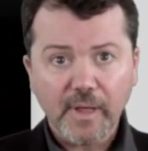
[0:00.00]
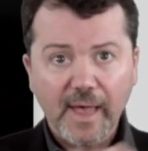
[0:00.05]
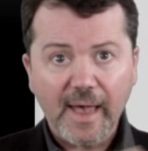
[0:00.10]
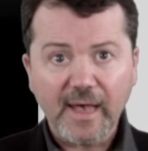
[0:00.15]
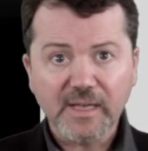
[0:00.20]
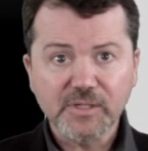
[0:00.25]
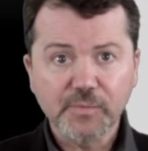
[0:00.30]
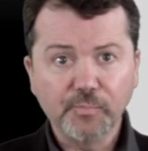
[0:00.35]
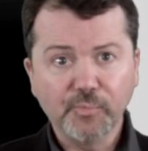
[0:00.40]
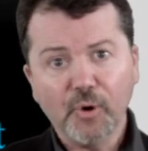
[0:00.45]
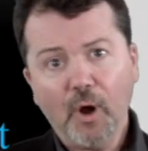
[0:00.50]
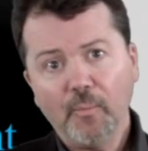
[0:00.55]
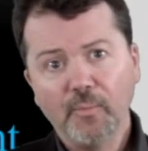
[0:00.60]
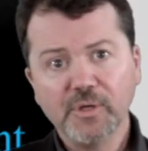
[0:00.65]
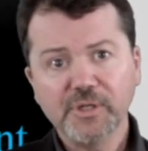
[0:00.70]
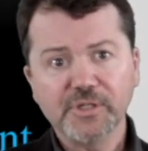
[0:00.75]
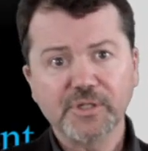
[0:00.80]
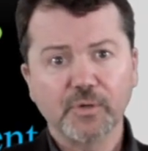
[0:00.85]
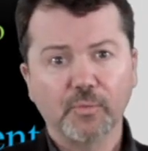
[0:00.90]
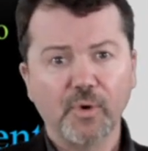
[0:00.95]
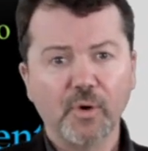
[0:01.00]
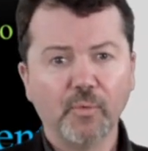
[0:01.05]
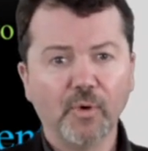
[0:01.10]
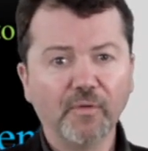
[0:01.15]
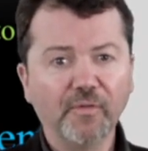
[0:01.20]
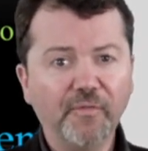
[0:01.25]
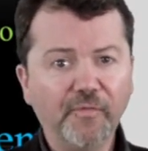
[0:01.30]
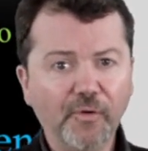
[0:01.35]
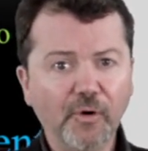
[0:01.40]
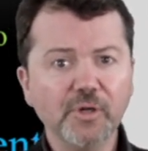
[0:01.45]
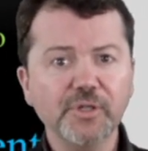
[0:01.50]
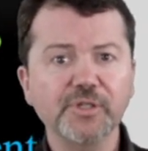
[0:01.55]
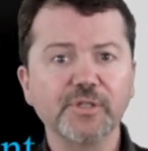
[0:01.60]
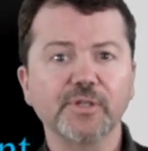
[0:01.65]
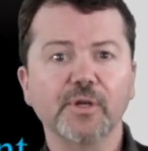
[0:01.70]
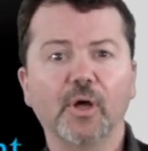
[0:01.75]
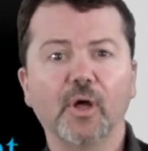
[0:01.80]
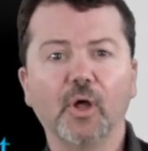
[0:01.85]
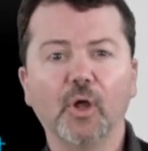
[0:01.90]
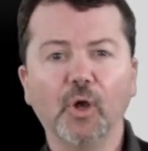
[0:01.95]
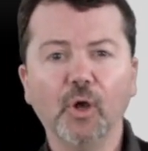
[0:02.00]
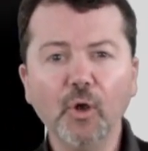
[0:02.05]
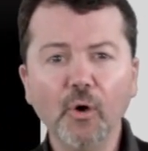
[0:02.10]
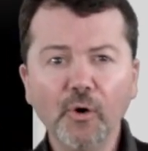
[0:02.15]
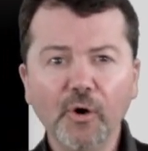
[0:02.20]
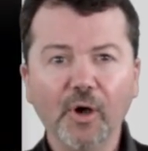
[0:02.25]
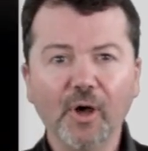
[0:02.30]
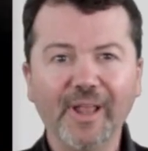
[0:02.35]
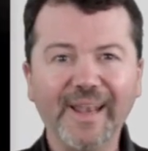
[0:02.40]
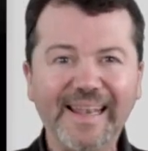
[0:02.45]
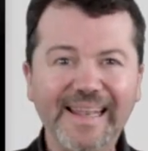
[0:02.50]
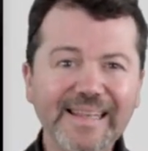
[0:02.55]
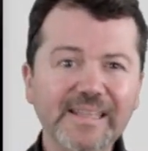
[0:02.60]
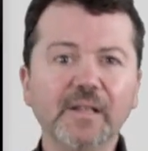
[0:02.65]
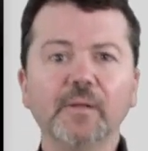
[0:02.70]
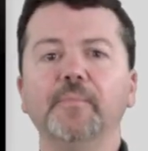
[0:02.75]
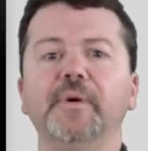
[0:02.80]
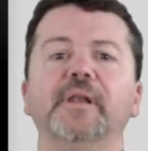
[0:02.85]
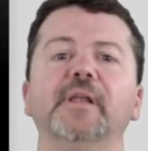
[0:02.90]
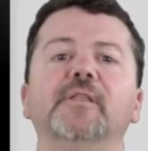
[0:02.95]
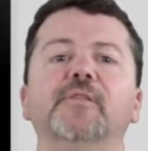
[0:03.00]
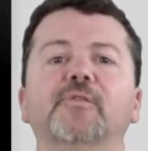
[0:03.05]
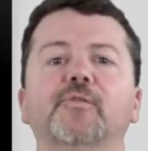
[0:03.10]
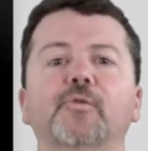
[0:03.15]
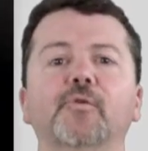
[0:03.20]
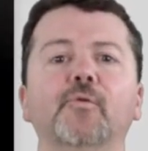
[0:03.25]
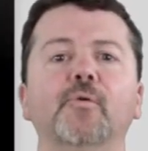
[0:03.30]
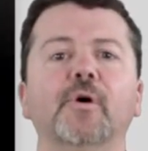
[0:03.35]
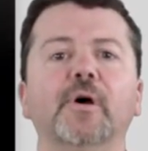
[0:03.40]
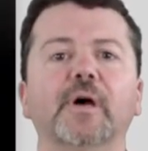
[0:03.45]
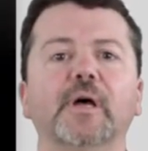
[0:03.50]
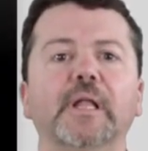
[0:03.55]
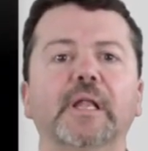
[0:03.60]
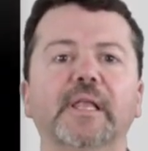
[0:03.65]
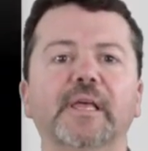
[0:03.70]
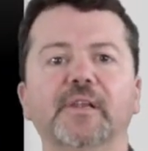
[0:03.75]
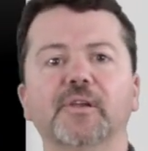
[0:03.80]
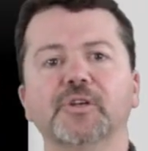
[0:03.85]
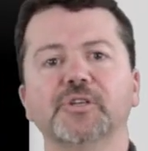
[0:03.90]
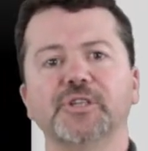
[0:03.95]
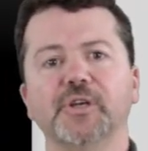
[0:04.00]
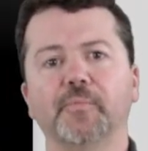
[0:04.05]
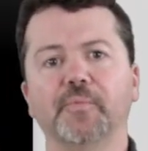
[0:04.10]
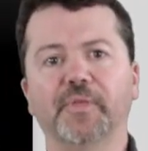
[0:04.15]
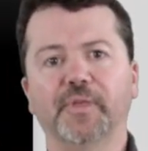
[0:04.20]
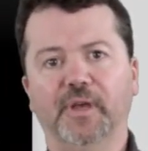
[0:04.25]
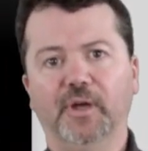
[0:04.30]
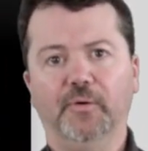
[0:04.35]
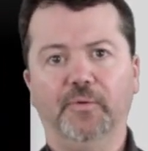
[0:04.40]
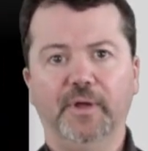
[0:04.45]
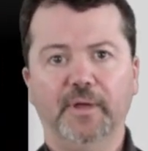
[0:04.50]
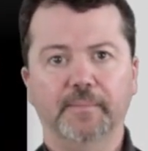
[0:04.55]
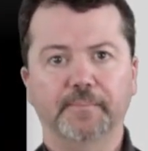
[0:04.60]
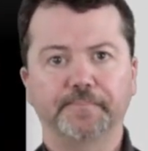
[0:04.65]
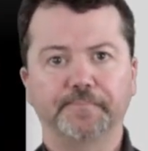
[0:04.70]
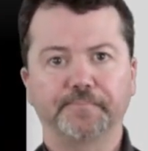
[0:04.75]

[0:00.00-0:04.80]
as promised, we will first look a little bit into leadership theory.